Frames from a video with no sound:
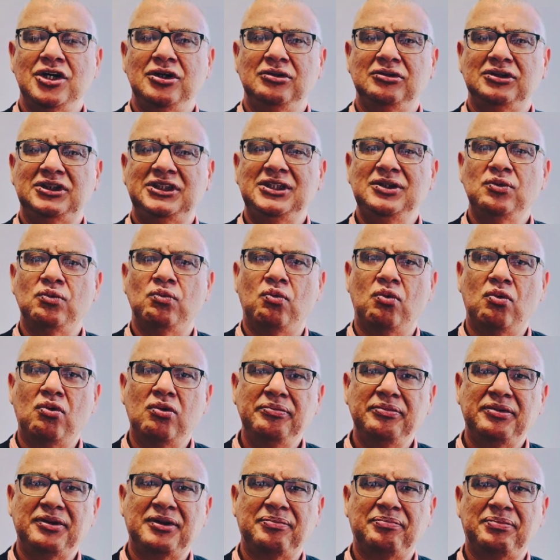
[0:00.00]
You see,
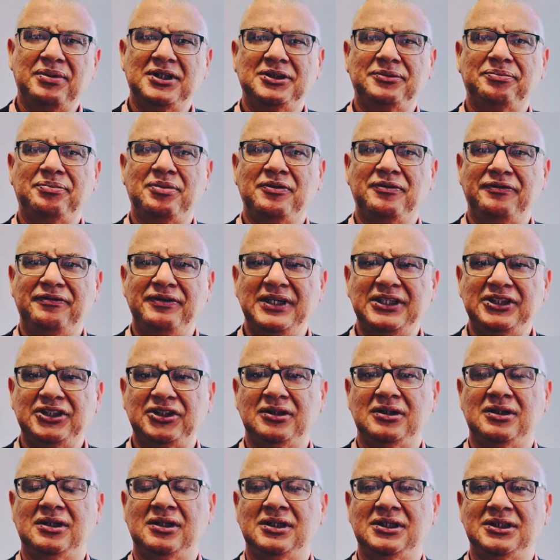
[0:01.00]
warmth plus
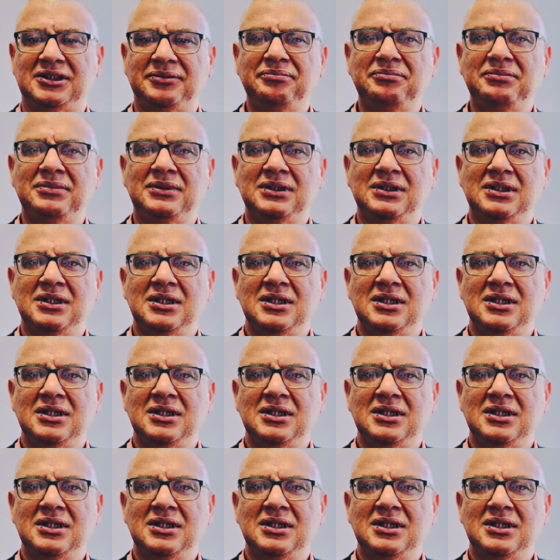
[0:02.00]
professionalism